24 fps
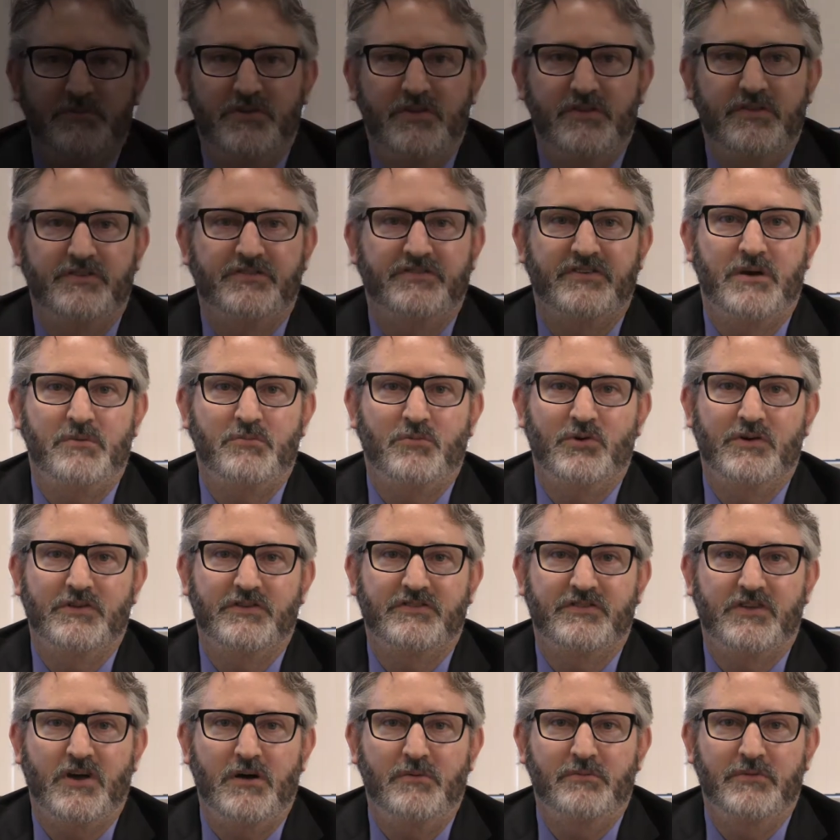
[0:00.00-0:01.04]
to the summer
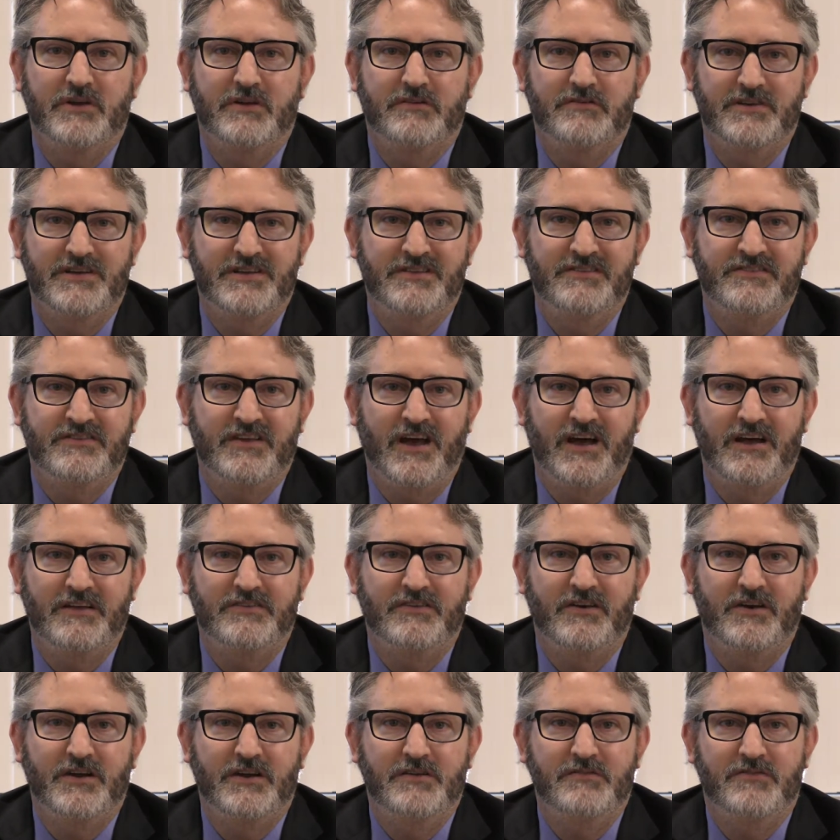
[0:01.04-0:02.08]
installment of Insights
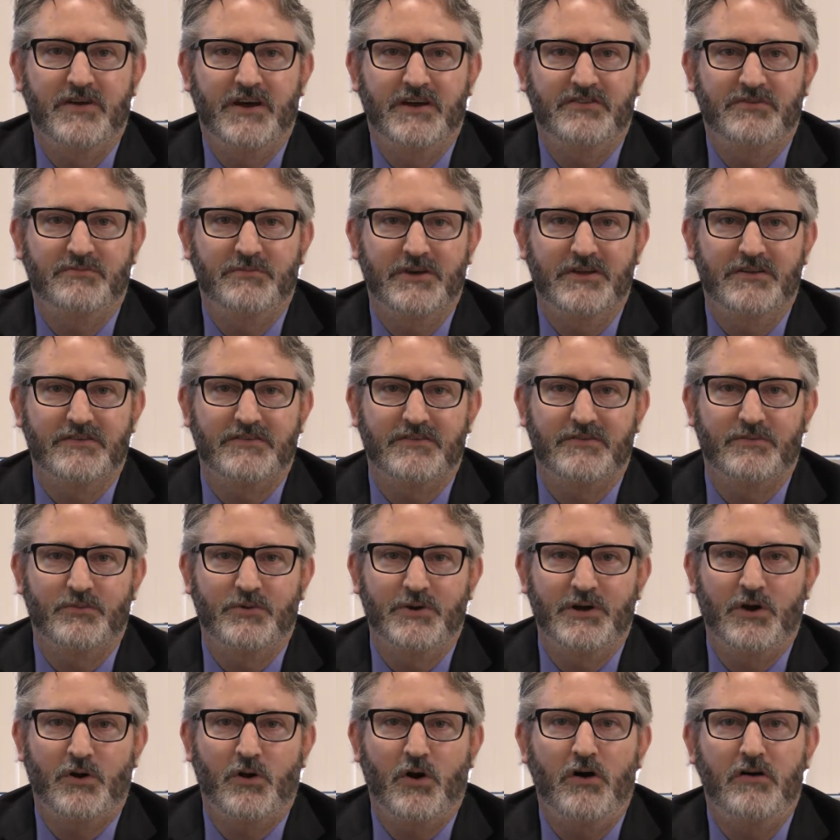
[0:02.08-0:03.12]
on Investments.
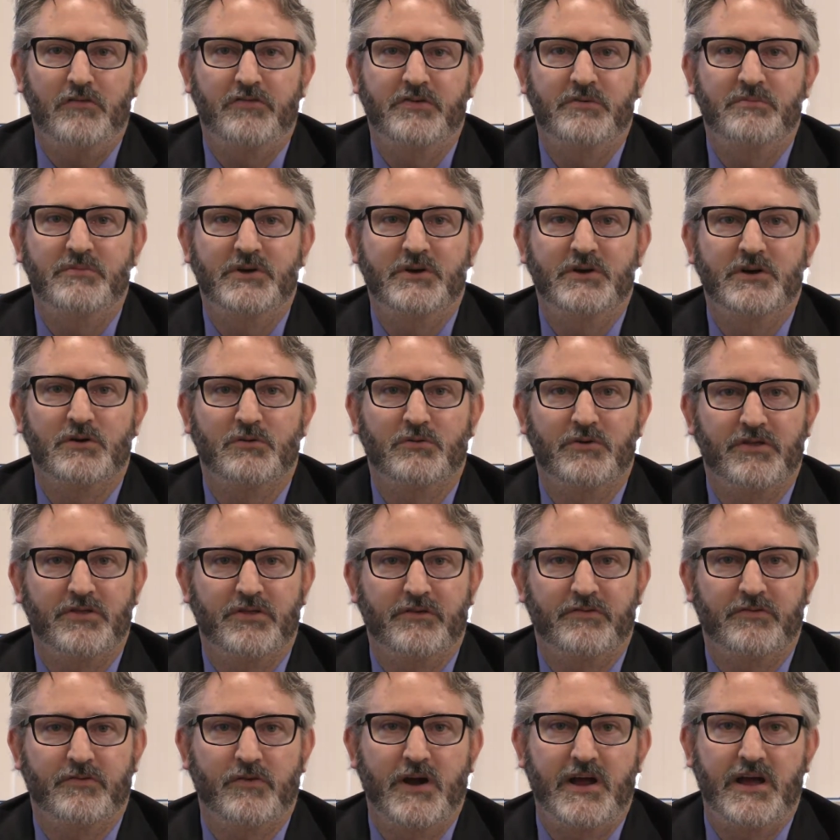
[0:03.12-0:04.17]
We are all familiar with the
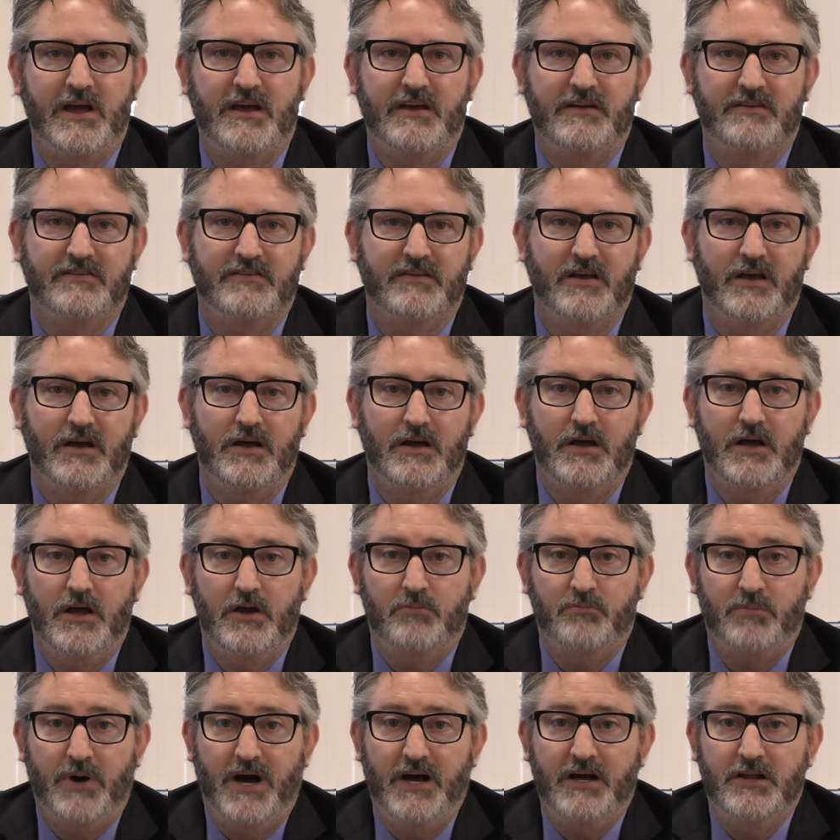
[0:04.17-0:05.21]
phrase,
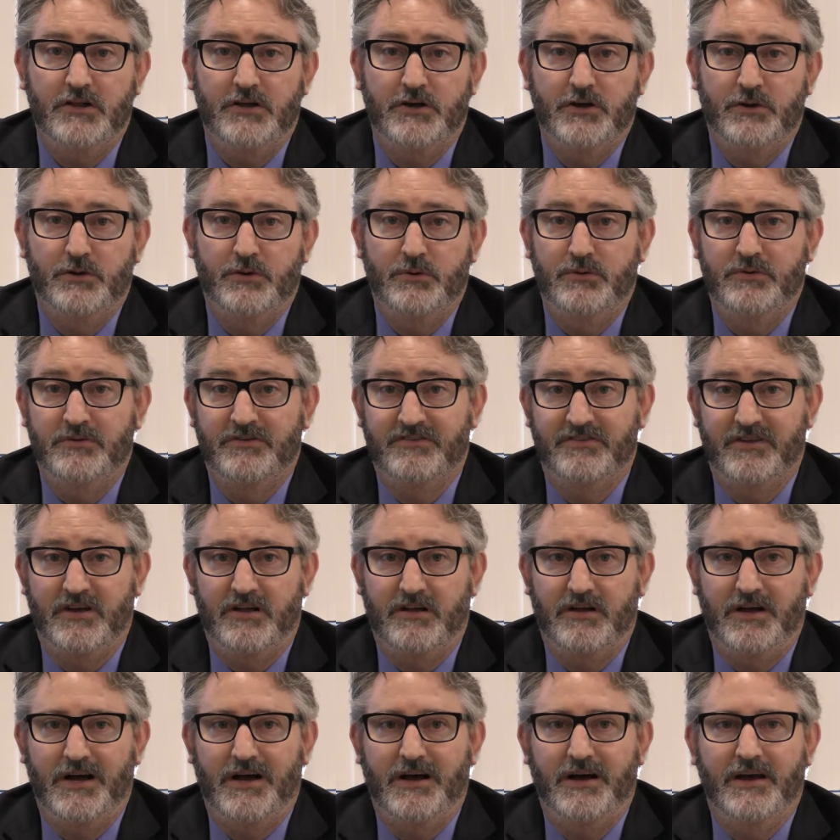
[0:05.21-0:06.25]
buy low, sell
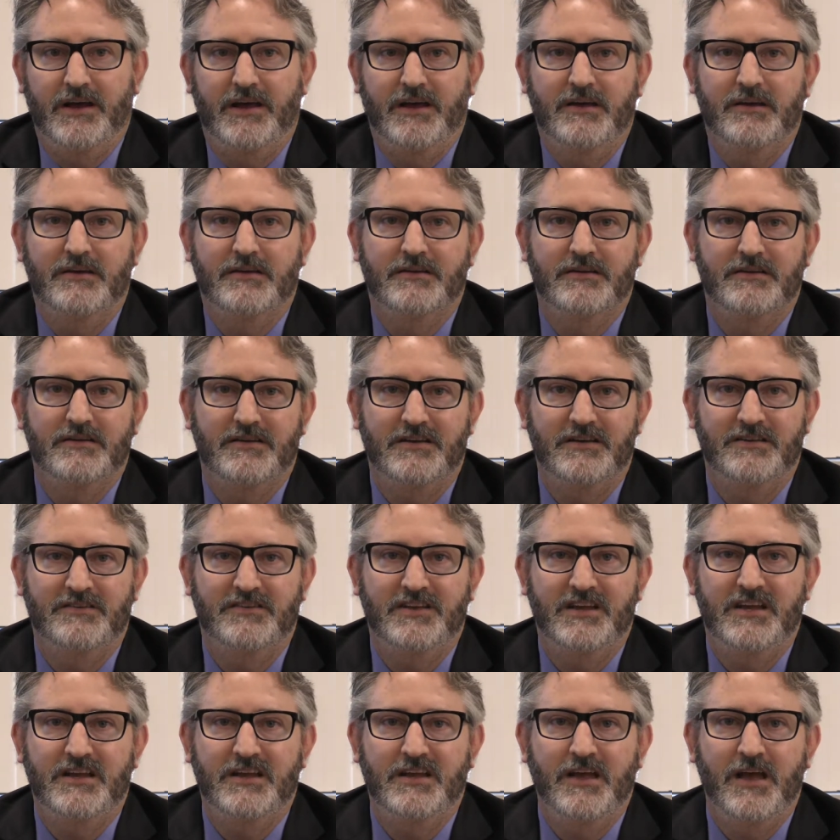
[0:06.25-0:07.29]
high.
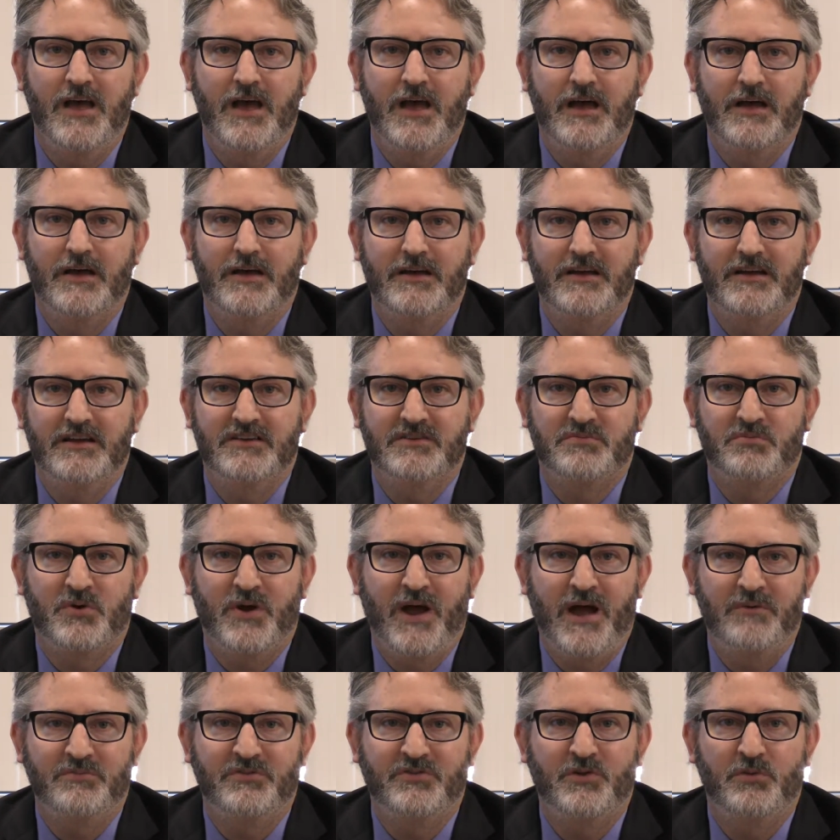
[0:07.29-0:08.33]
Indeed, it is
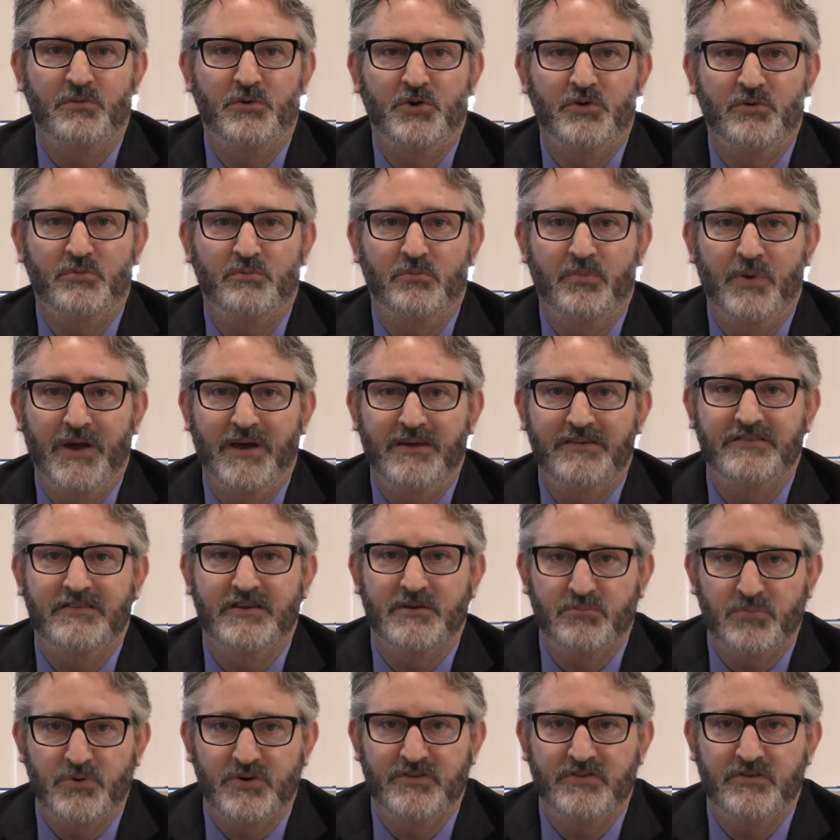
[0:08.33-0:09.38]
perhaps the most
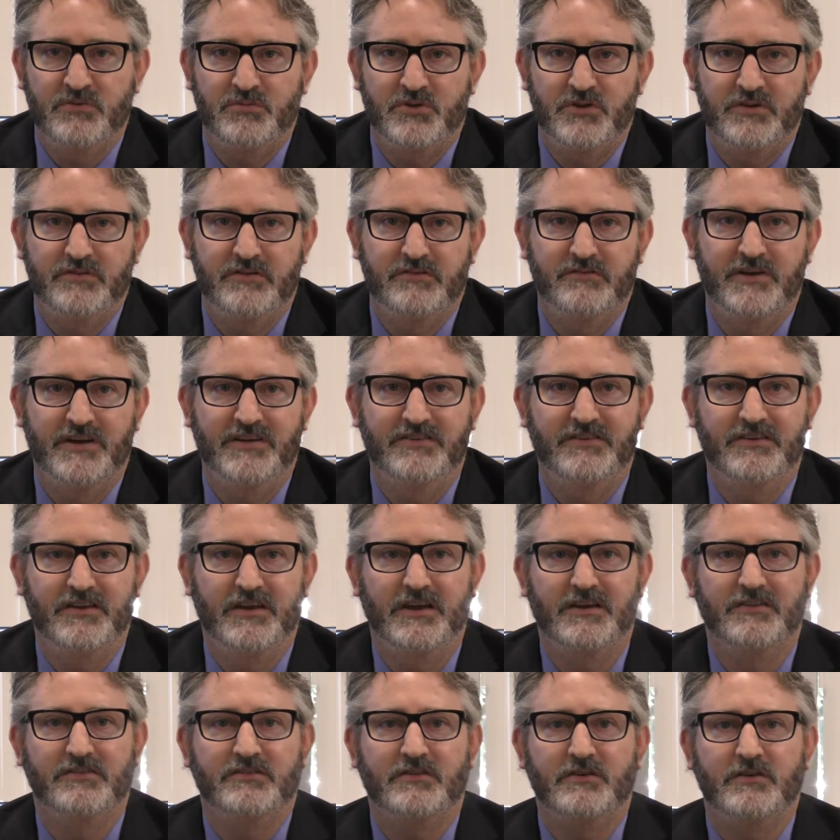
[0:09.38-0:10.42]
basic principle of investing
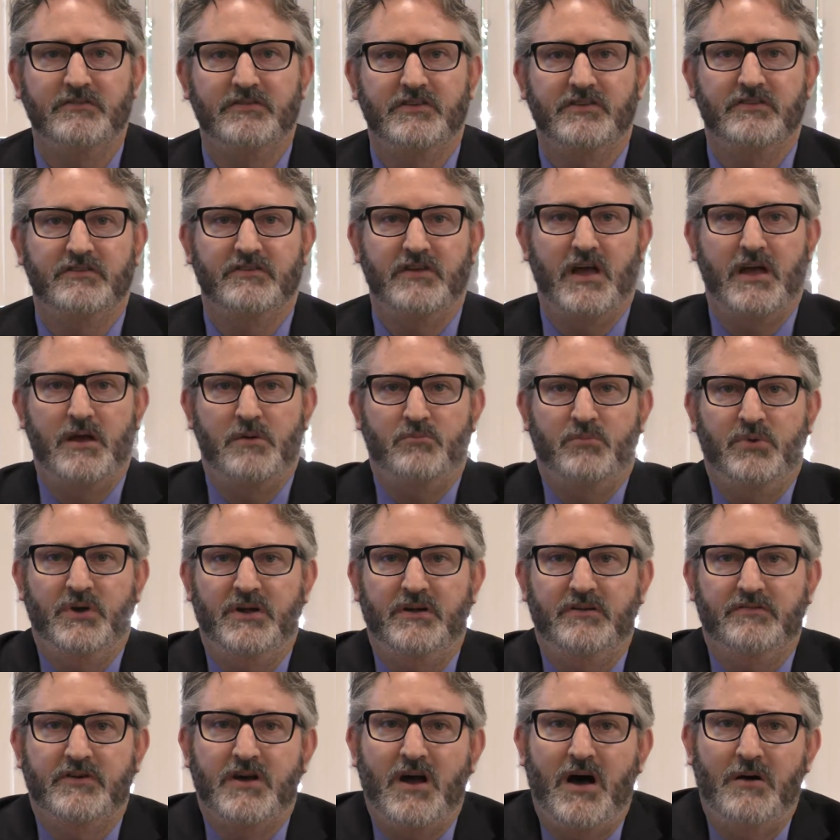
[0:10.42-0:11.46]
and serves as a bit
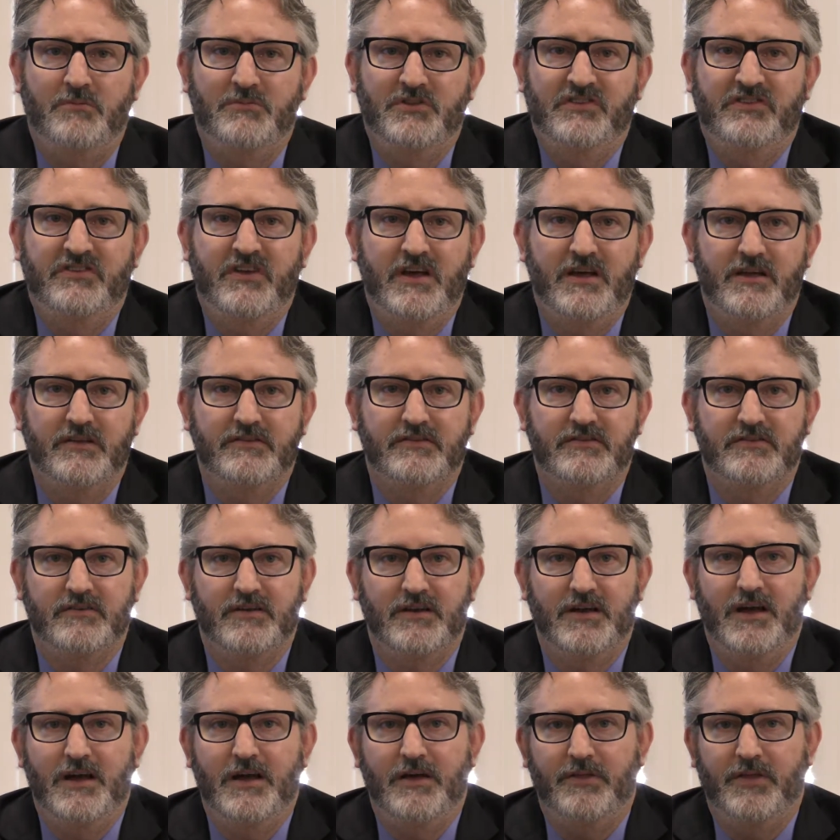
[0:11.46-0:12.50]
of common sense
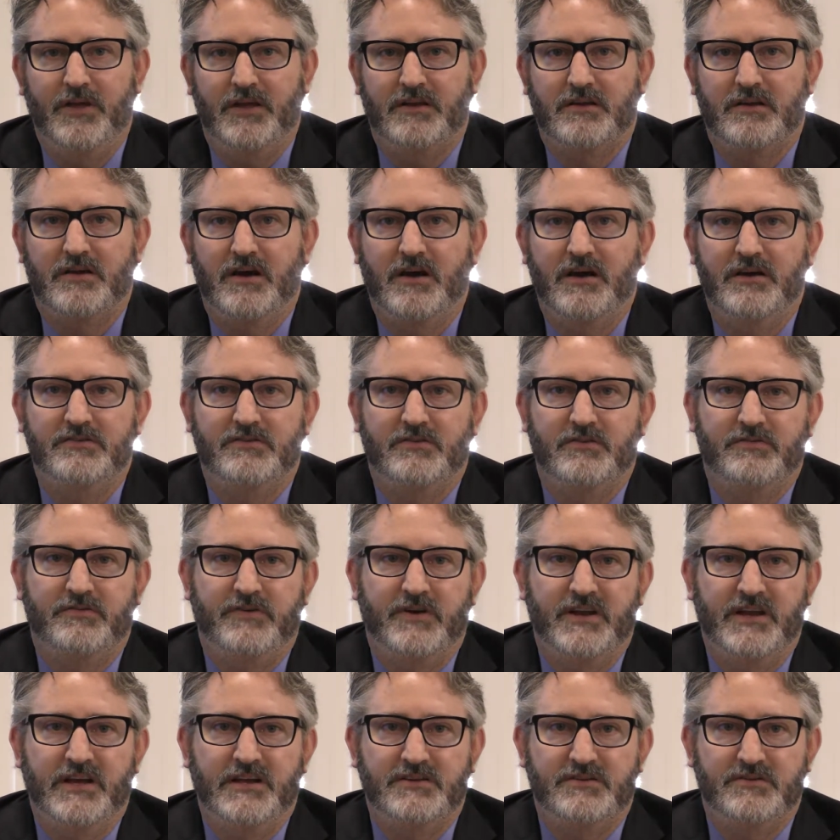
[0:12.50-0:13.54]
that guides our
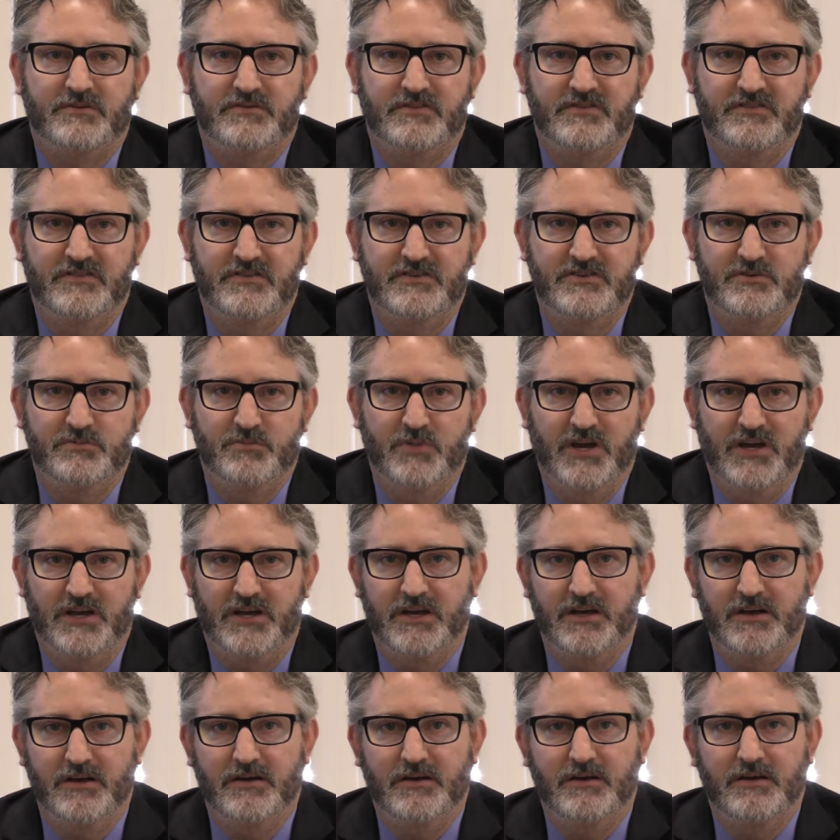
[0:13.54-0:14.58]
financial decision
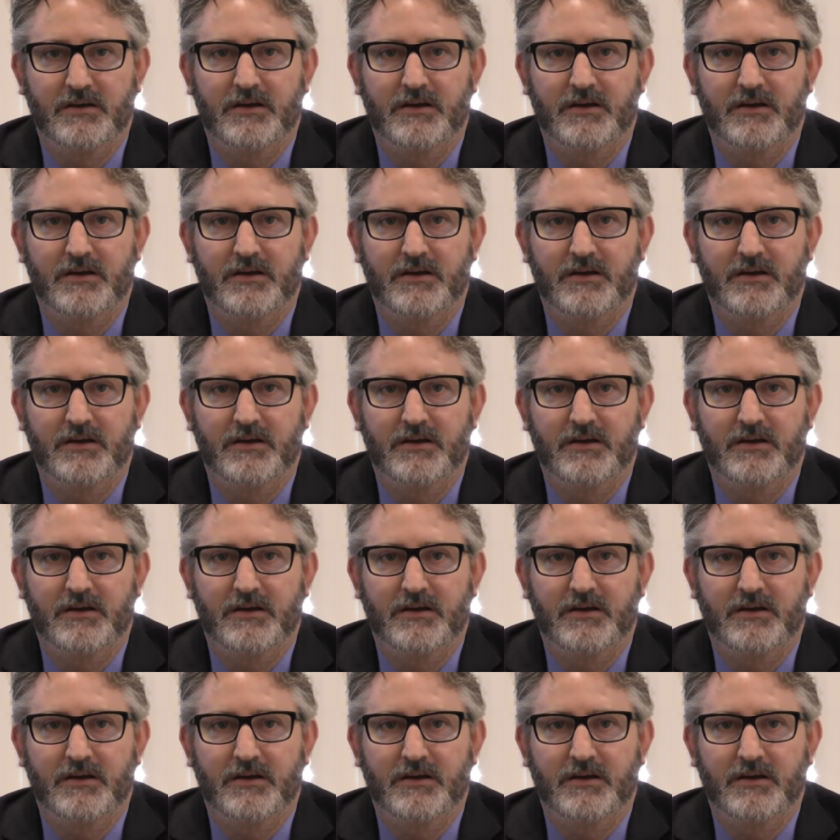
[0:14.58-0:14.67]
making.